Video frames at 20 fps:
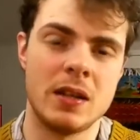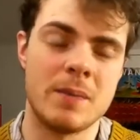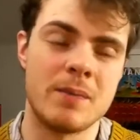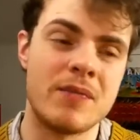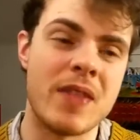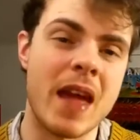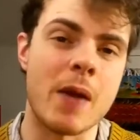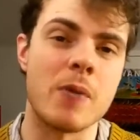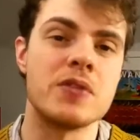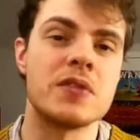
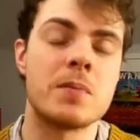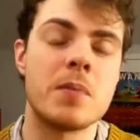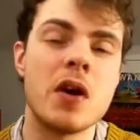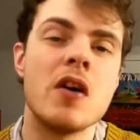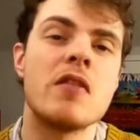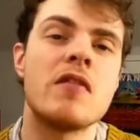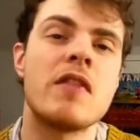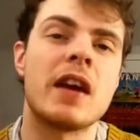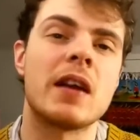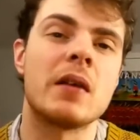That was a
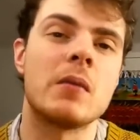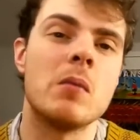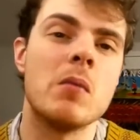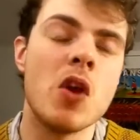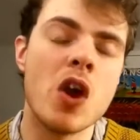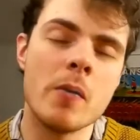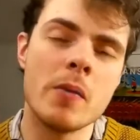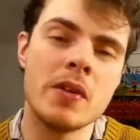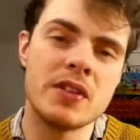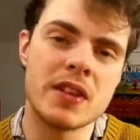perfect
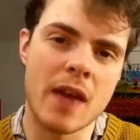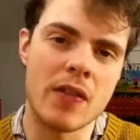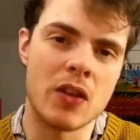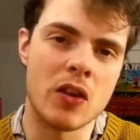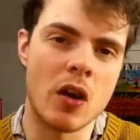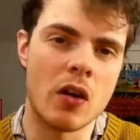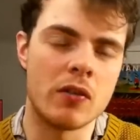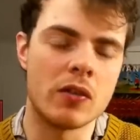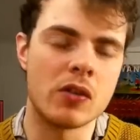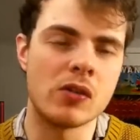moment to end the
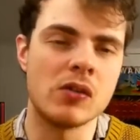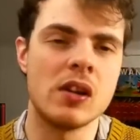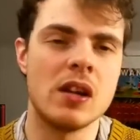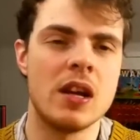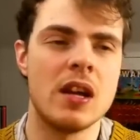novel.